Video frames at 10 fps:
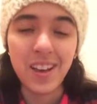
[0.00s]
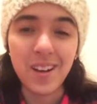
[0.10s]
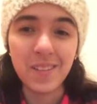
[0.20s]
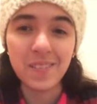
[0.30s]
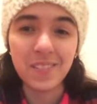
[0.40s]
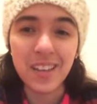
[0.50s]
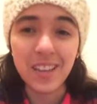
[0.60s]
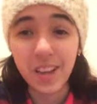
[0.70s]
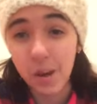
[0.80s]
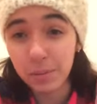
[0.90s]

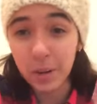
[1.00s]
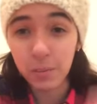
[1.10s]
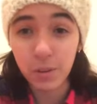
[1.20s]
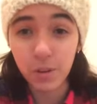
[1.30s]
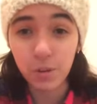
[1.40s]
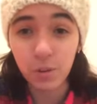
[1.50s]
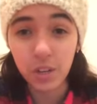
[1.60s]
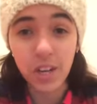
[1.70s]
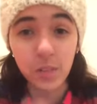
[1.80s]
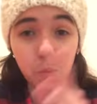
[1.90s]
And comment down below who
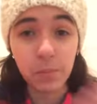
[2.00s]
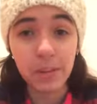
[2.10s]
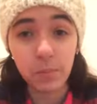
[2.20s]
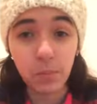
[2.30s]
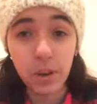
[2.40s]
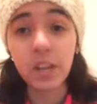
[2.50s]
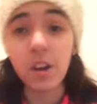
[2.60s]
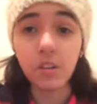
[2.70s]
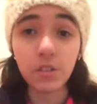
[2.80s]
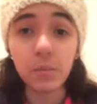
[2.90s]
you guys want me to prank
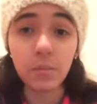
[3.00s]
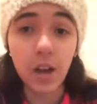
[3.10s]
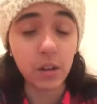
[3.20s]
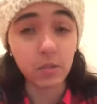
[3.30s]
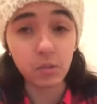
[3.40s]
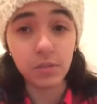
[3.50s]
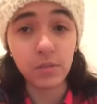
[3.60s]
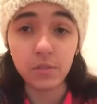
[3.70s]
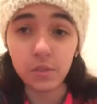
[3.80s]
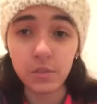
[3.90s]
call, so I'll do it
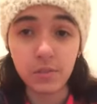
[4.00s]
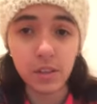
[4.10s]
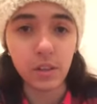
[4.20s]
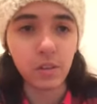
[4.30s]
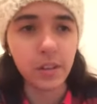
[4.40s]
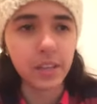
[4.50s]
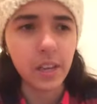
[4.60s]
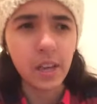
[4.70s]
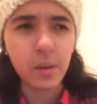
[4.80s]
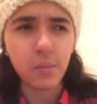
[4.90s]
for a future video, like
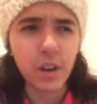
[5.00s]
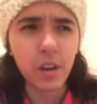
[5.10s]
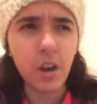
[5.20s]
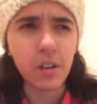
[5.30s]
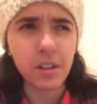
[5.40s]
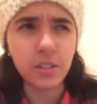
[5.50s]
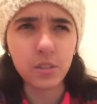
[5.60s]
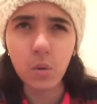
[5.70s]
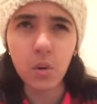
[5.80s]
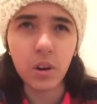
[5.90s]
prank calling
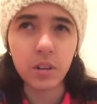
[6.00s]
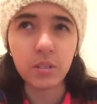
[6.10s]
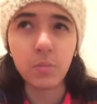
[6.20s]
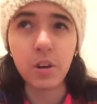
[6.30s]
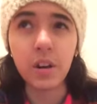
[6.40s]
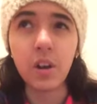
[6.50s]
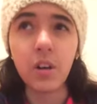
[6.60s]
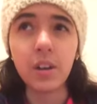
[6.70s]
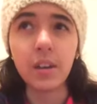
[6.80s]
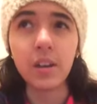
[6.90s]
stores, prank
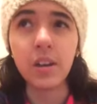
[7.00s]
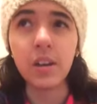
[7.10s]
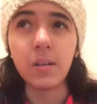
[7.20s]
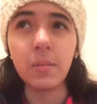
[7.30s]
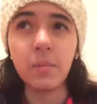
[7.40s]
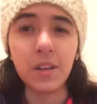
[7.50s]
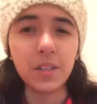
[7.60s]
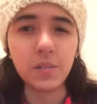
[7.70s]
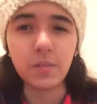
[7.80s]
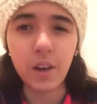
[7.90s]
calling
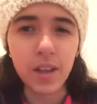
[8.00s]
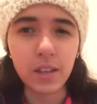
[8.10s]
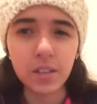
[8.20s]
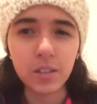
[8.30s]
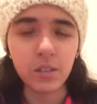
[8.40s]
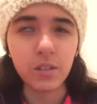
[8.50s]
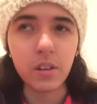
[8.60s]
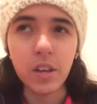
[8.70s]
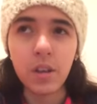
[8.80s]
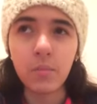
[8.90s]
best friends, or
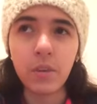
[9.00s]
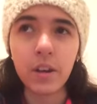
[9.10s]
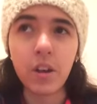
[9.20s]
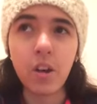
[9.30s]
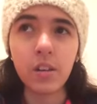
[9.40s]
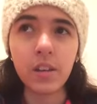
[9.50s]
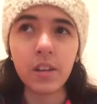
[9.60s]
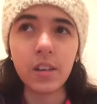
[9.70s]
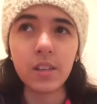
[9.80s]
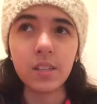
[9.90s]
prank
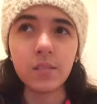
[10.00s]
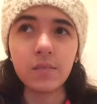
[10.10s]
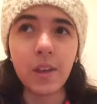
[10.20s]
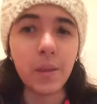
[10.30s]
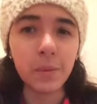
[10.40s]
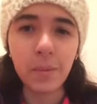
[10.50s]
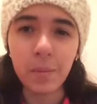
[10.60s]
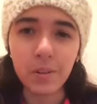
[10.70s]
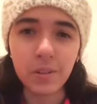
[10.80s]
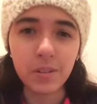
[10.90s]
calling family
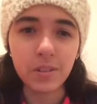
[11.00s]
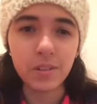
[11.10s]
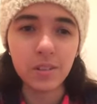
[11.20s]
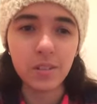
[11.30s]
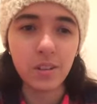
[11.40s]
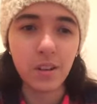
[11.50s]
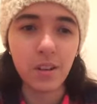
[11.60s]
members,